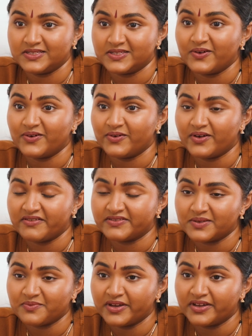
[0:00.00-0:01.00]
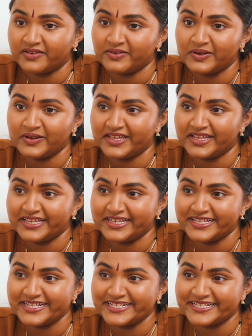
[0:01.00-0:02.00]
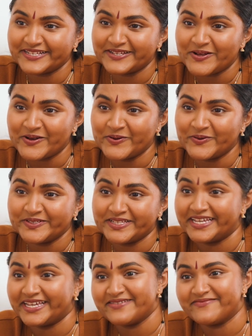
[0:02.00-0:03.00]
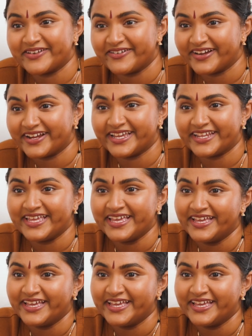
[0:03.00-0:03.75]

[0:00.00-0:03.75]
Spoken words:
So if someone is, you know, an immigrant